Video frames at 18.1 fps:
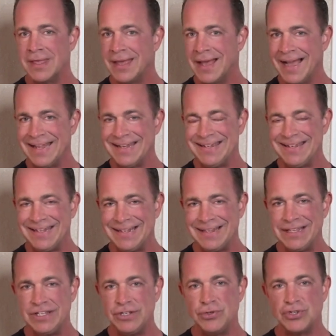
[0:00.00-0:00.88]

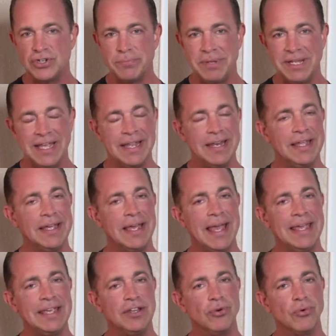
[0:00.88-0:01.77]
Ideally, you should be hitting
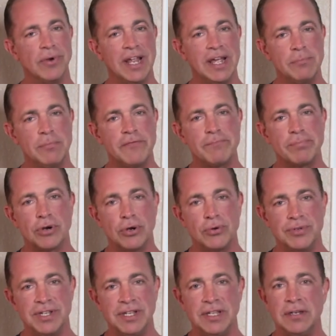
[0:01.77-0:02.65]
a gram of
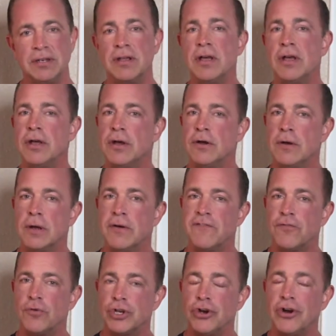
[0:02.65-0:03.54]
protein
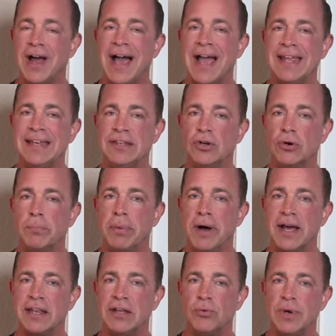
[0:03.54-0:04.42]
for your ideal
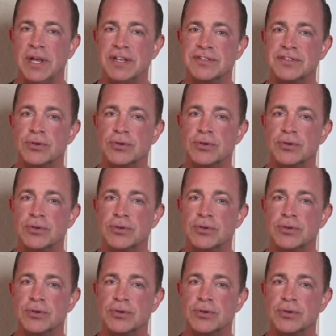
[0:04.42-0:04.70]
body weight.